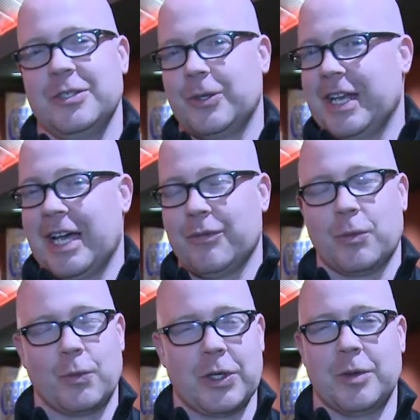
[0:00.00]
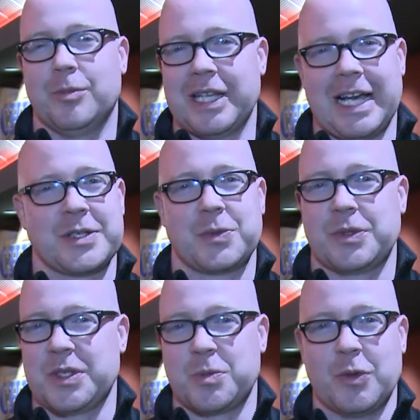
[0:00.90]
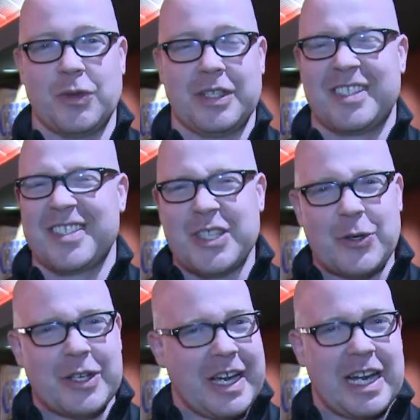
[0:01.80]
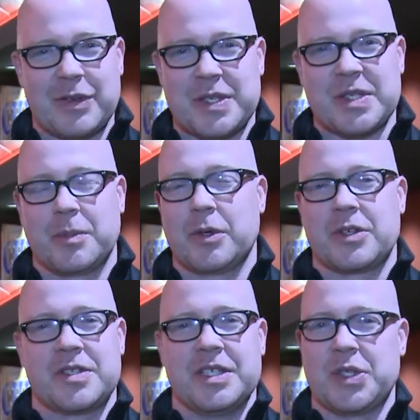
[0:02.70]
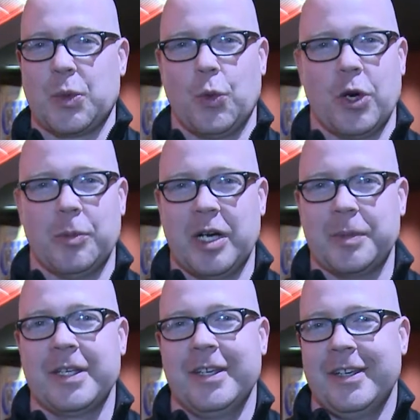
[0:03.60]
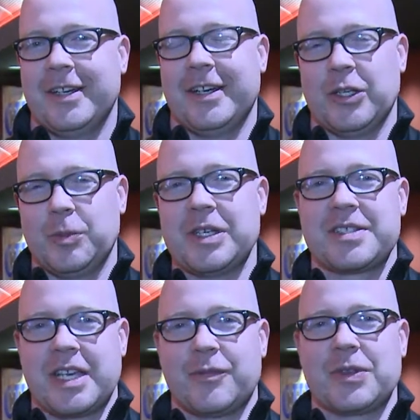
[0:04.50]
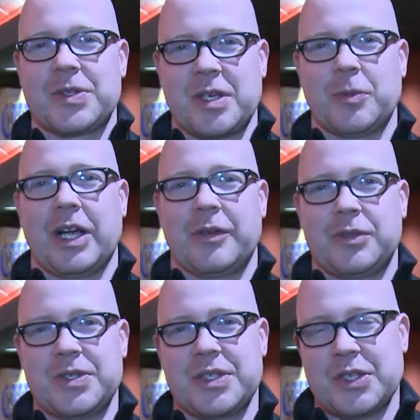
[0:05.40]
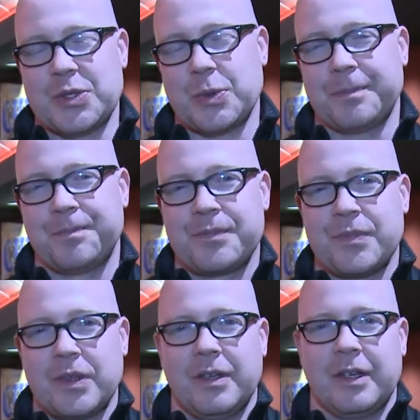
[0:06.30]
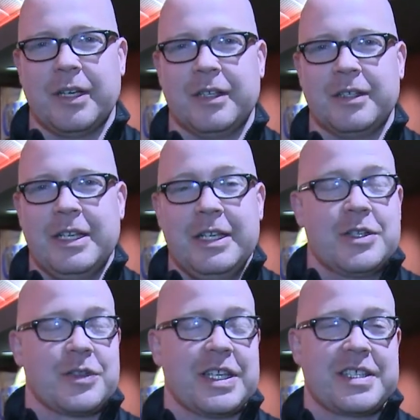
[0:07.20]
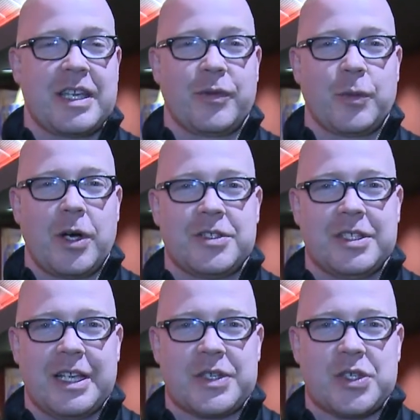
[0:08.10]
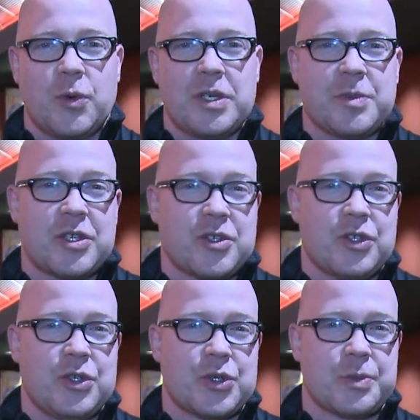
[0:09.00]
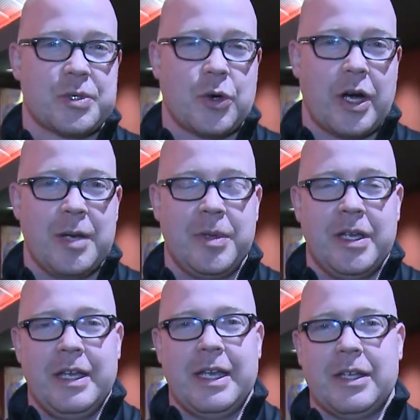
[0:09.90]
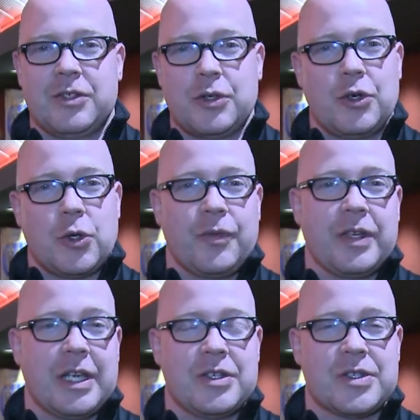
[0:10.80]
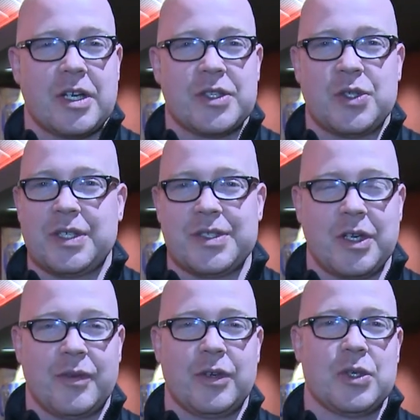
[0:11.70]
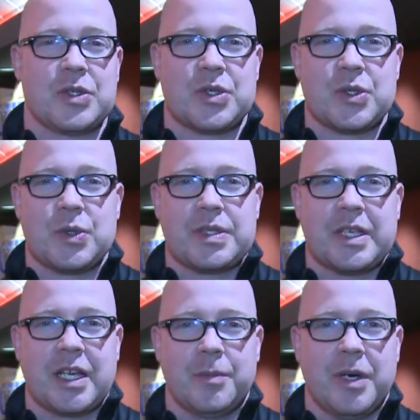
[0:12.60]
you can have a real blast with this movie. Consider it kind of a summer season warm-up. Uh, you'll be excited for the summer after you see this one. Uh, so thanks again for watching. As always, make sure that you subscribe and turn your notifications on so you can see our videos as soon as they come